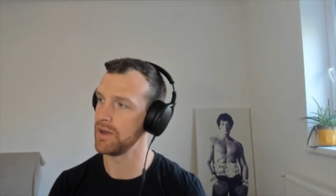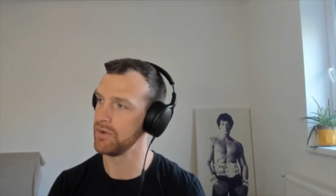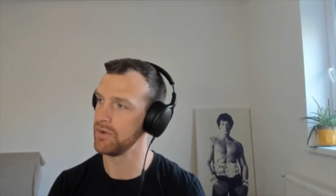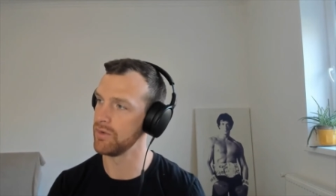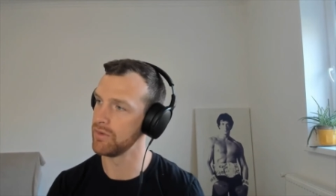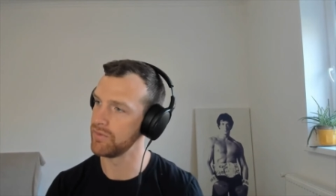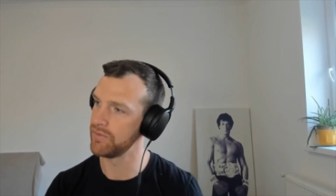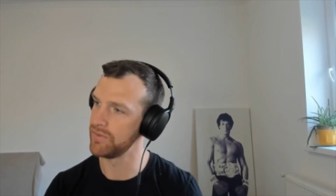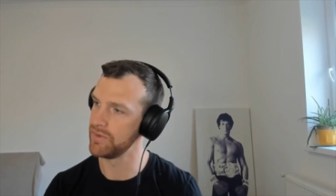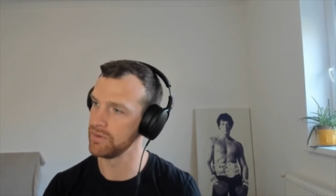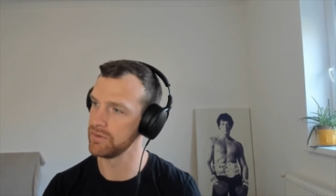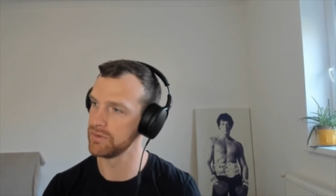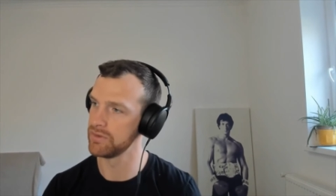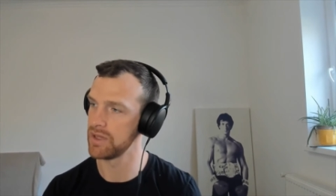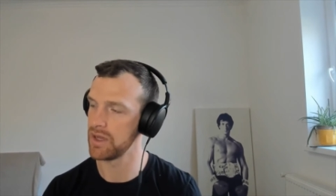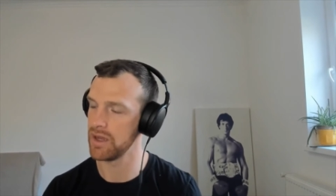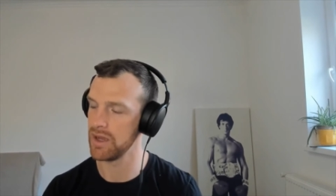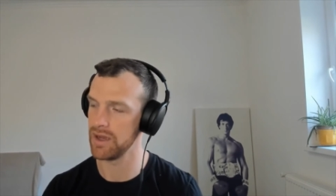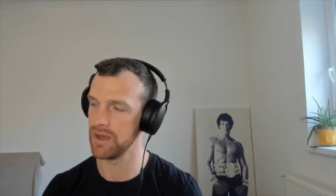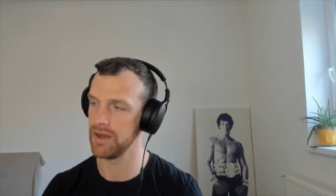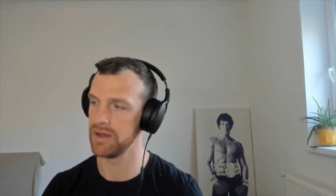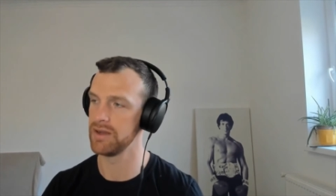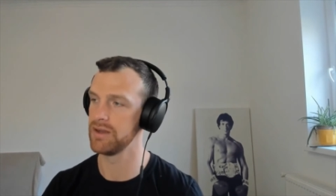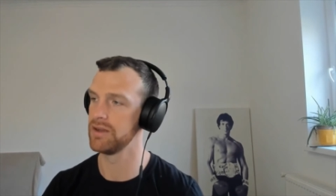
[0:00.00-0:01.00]
not feel
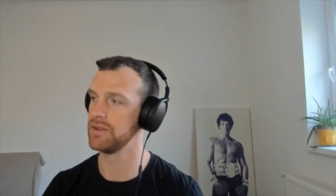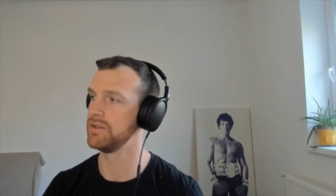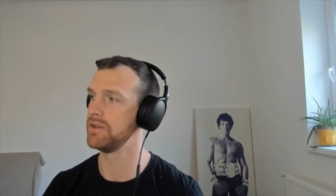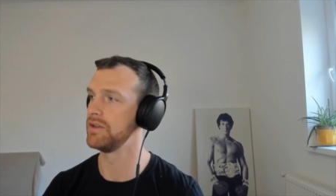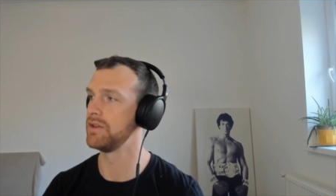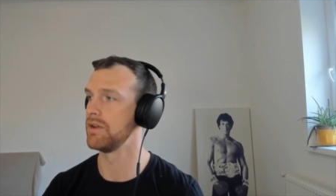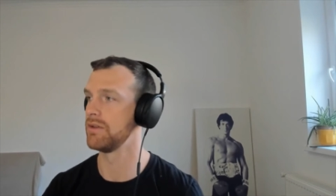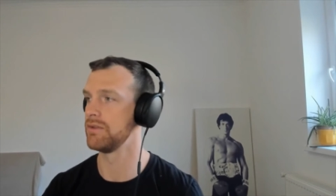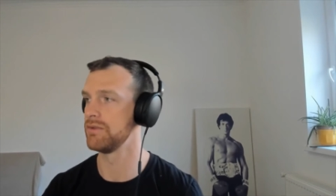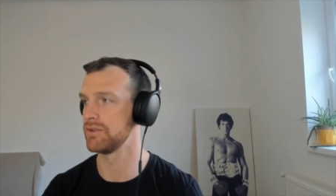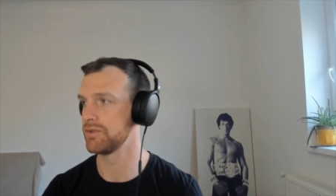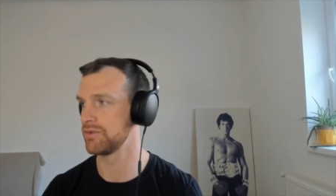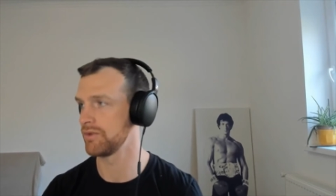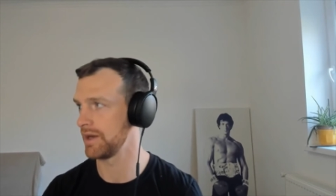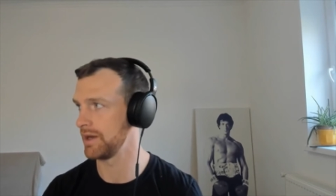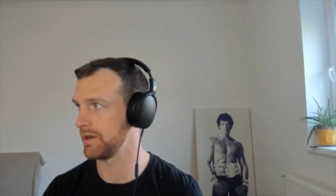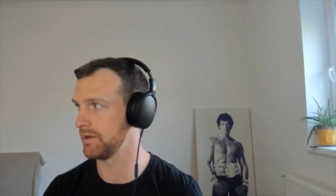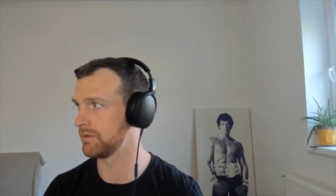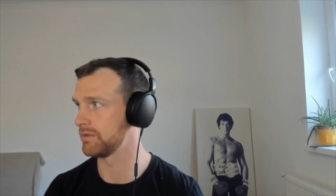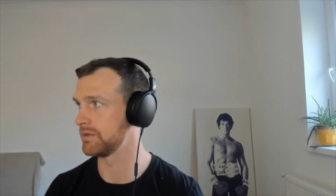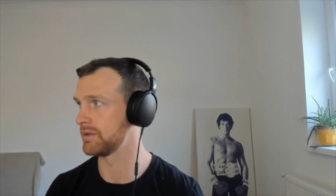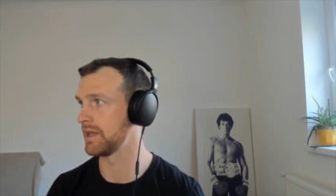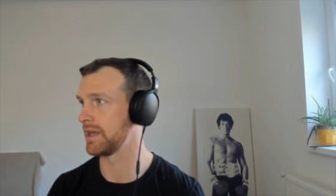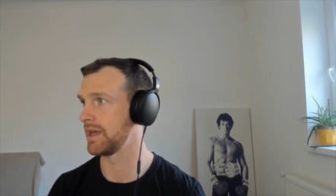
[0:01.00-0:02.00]
tired because you don't train
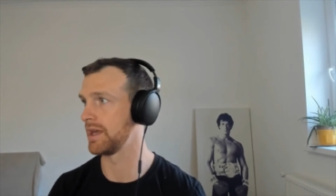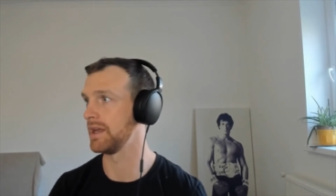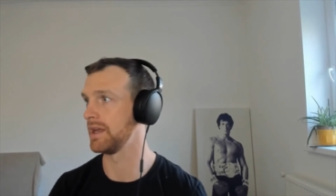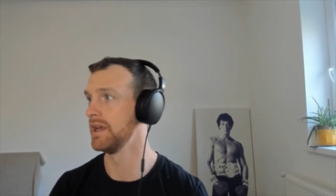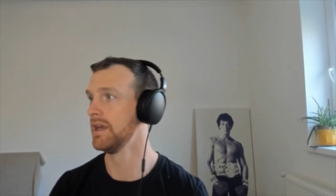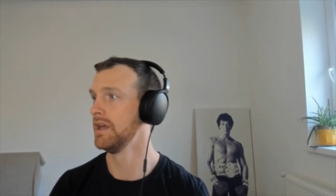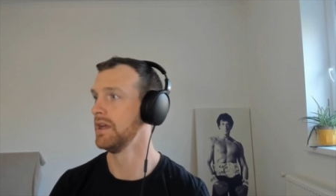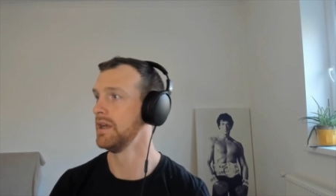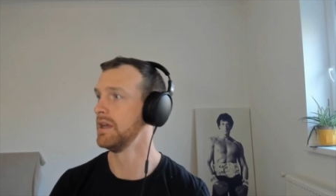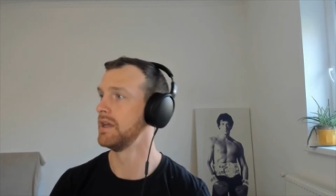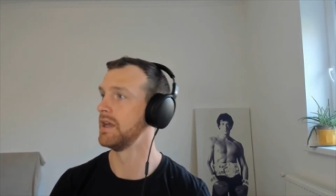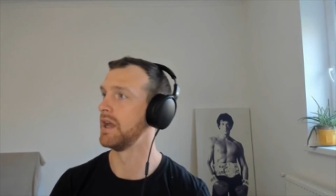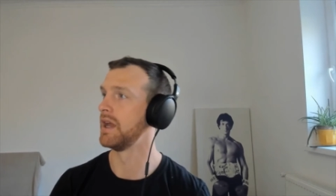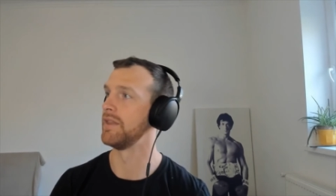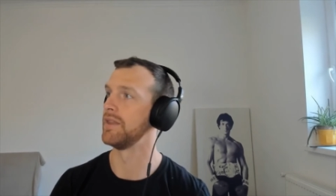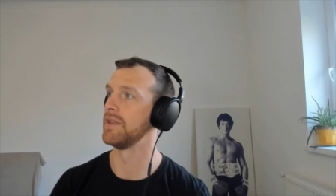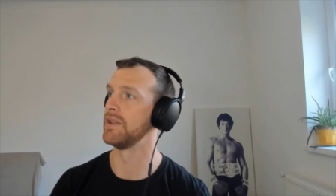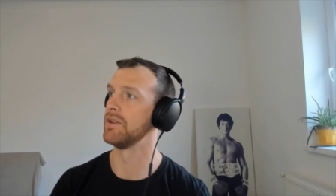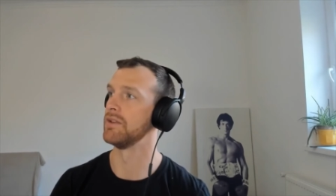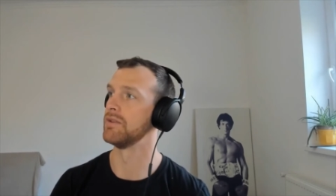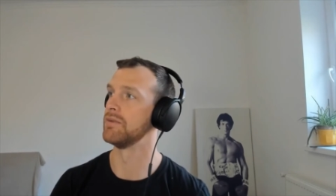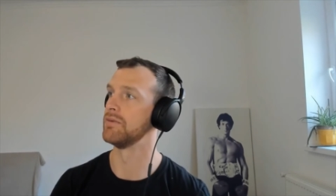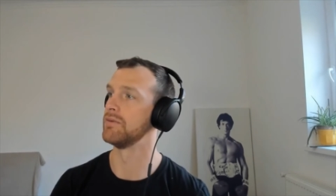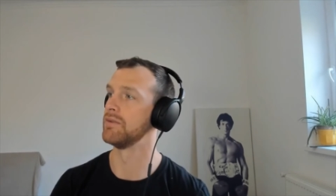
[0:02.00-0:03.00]
all day, and
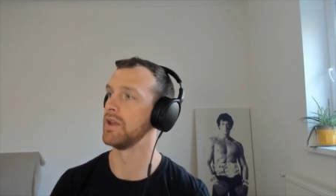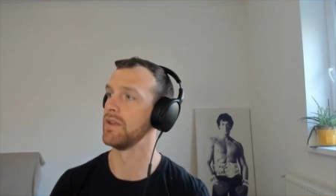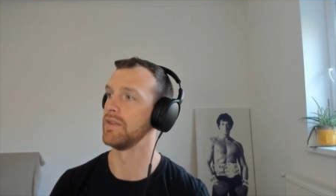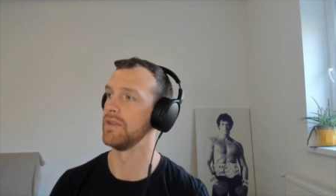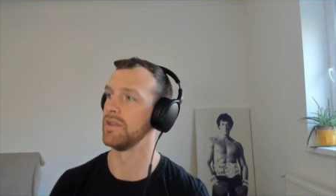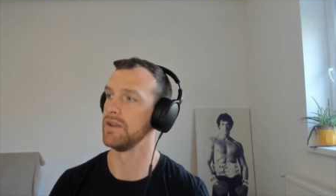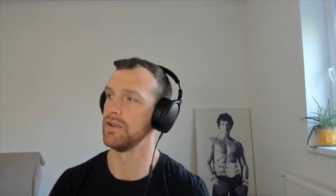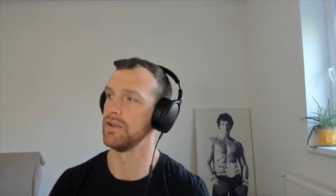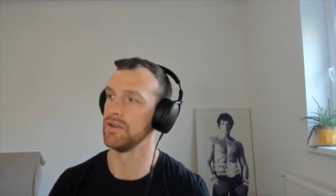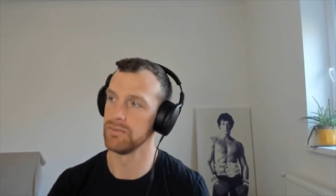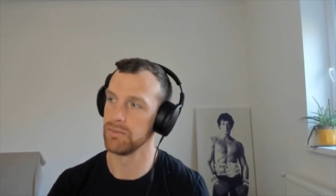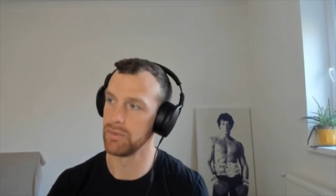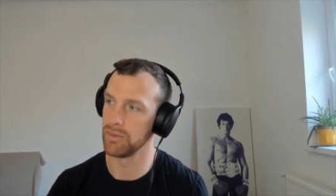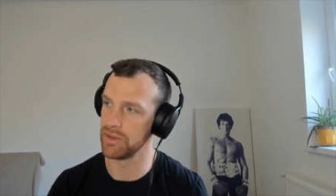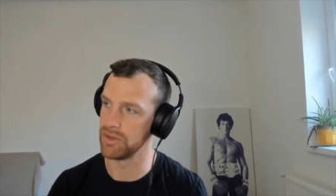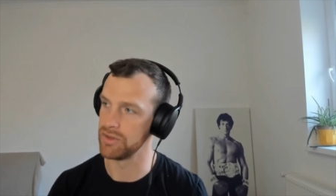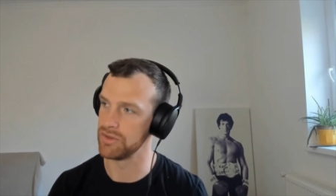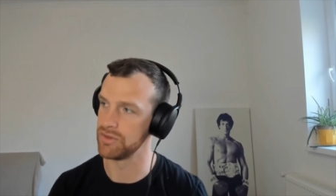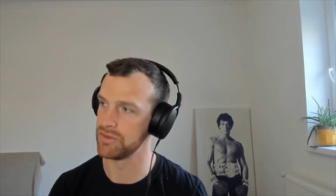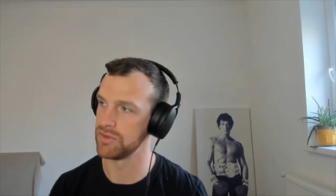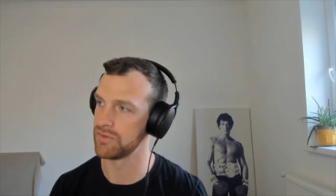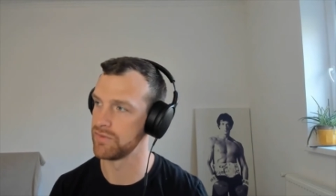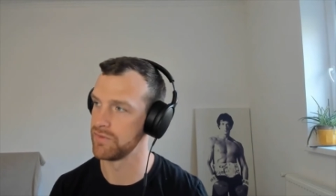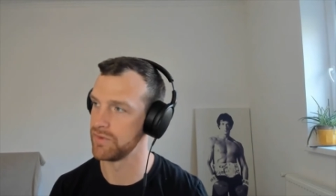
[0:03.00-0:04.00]
then your body's
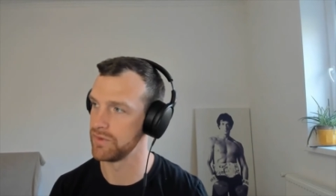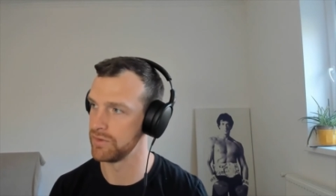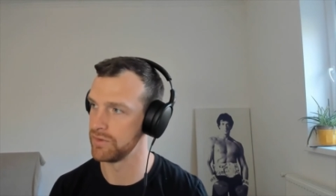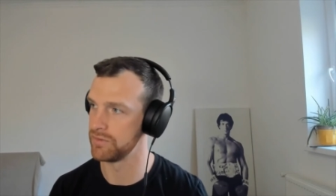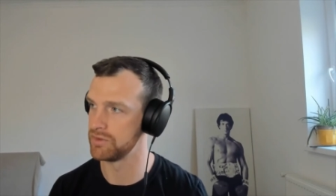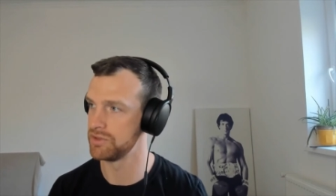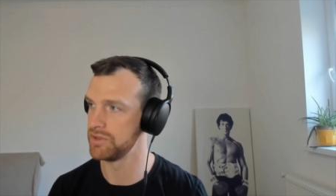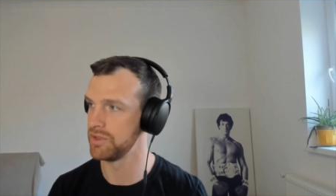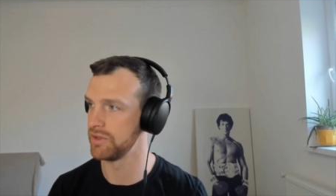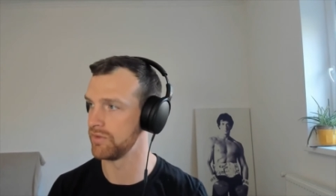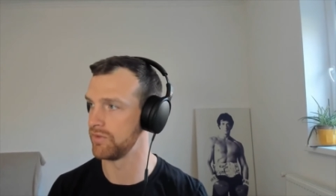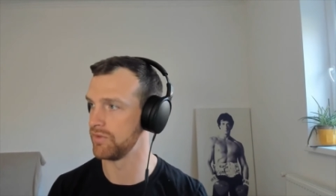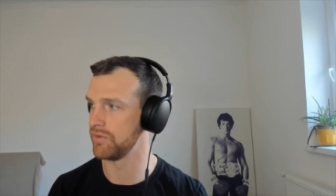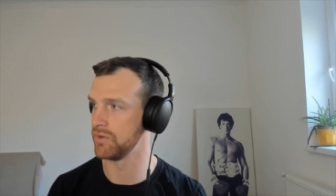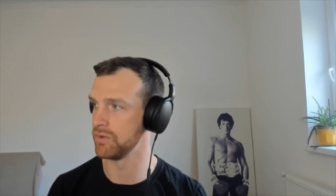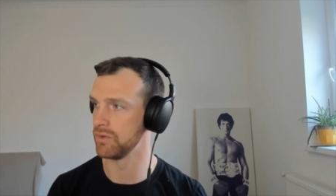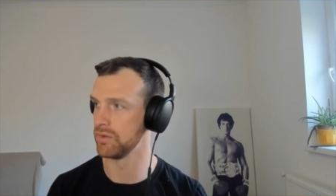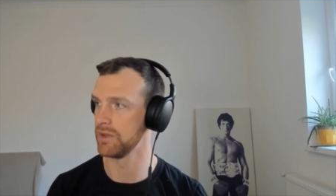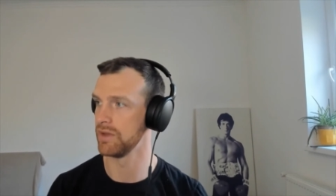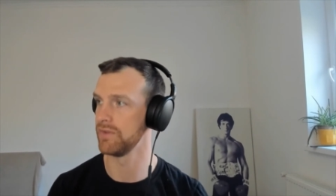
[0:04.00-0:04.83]
just full of shit fuel.